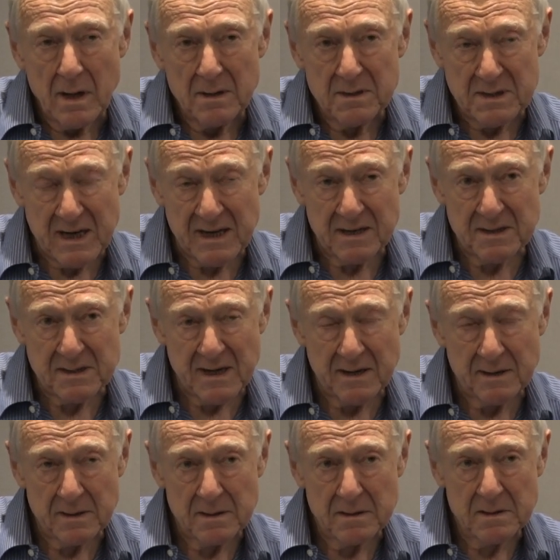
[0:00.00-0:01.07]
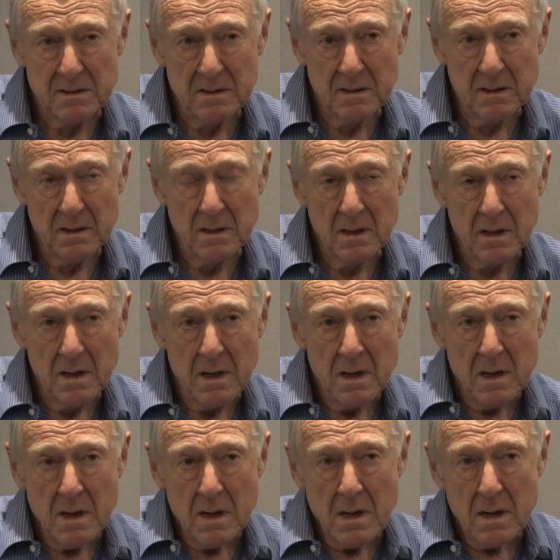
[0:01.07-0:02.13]
Second sentence.
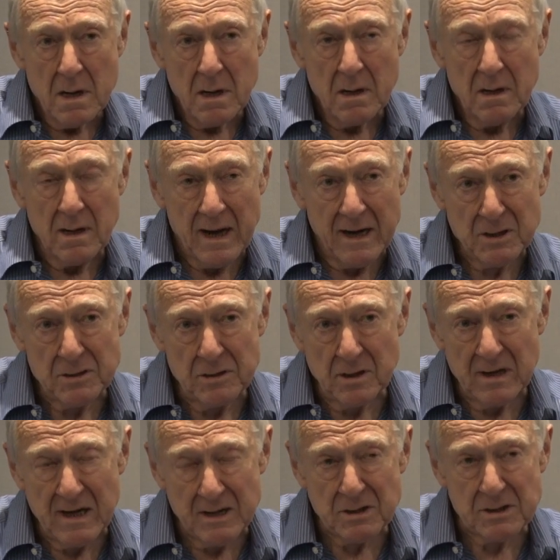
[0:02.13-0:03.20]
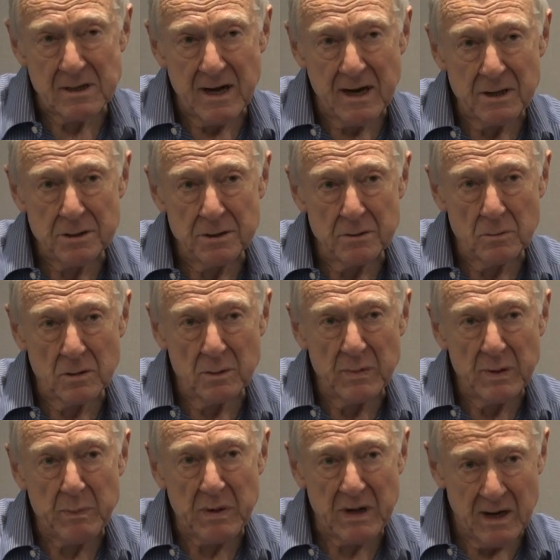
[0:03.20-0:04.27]
National legislation will
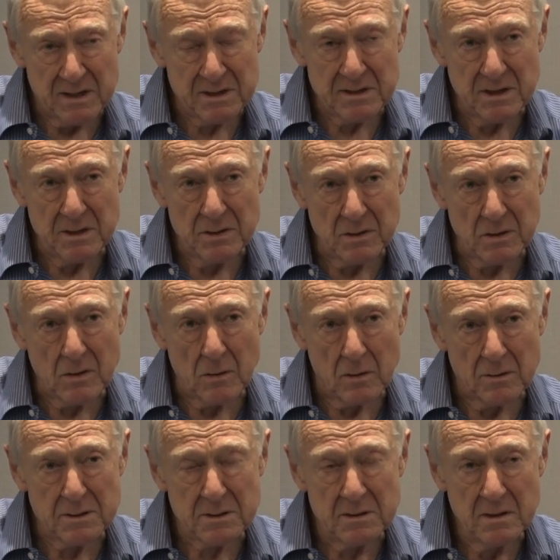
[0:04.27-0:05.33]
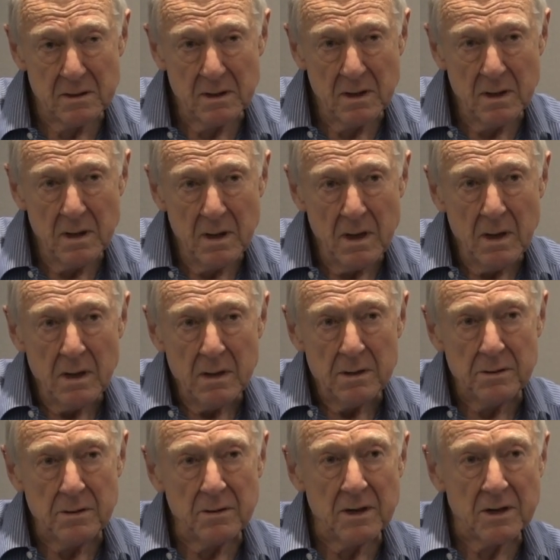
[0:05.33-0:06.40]
be passed in due course
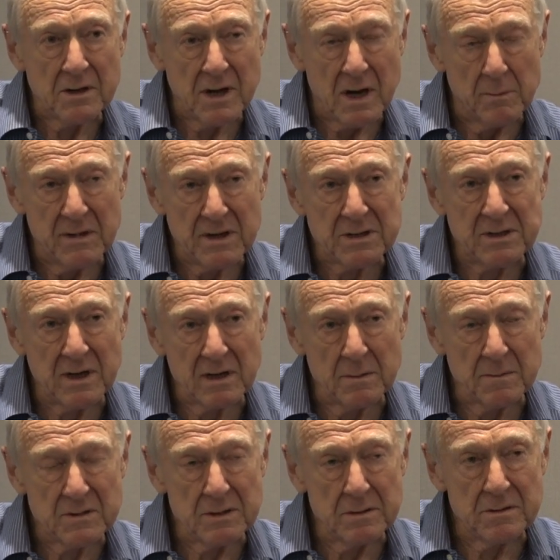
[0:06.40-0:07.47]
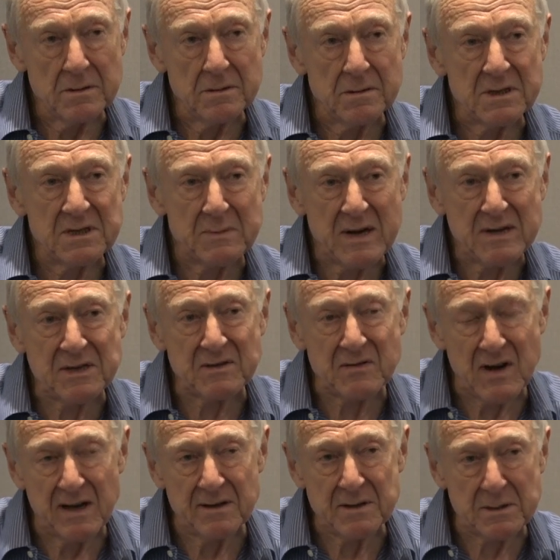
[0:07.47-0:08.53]
to determine to
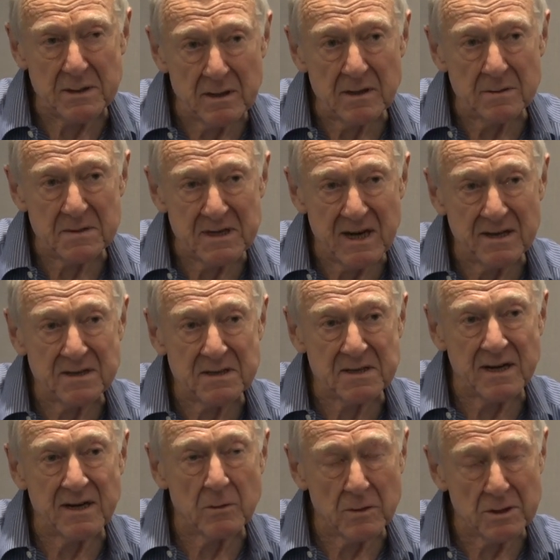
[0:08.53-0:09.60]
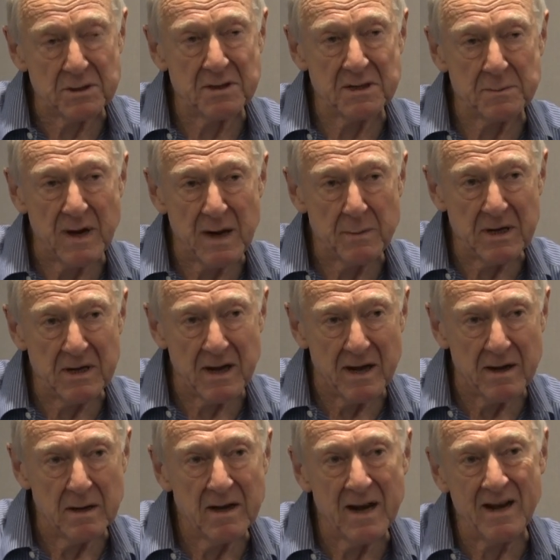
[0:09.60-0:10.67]
specify the circumstances under which this may be done.